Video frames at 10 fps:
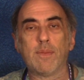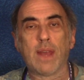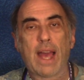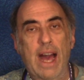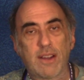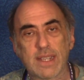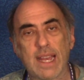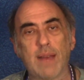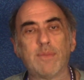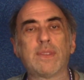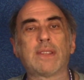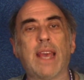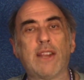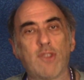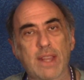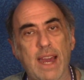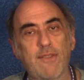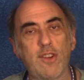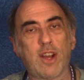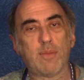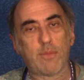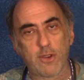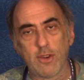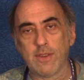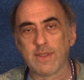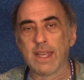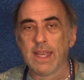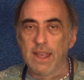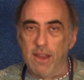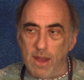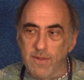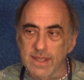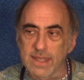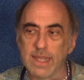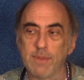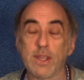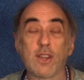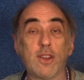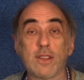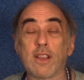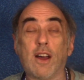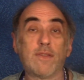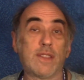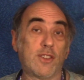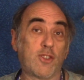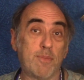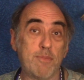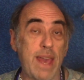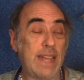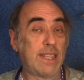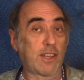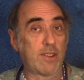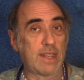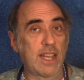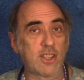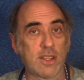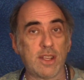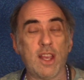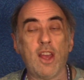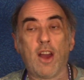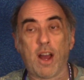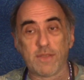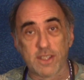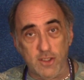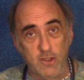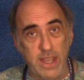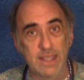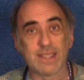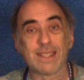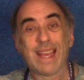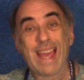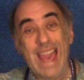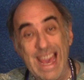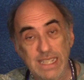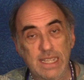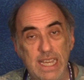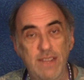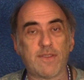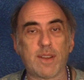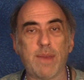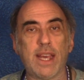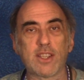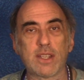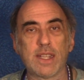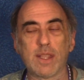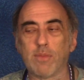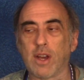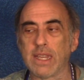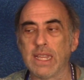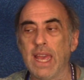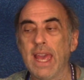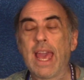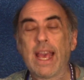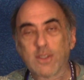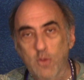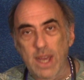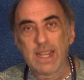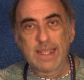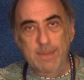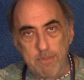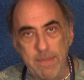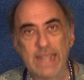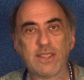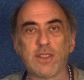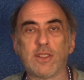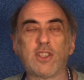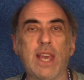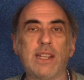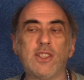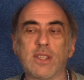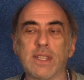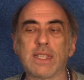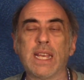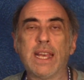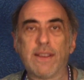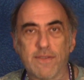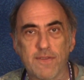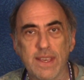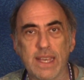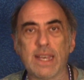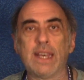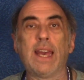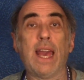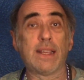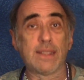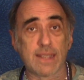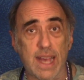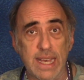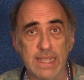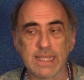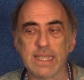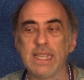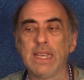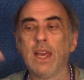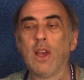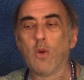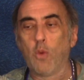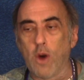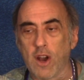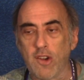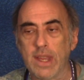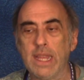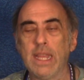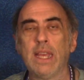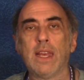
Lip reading: outcomes and recovery are improved, obviously because of the dramatic reduction of stress and inflammation in the body, as well as mental challenges, fear, anxiety, worry,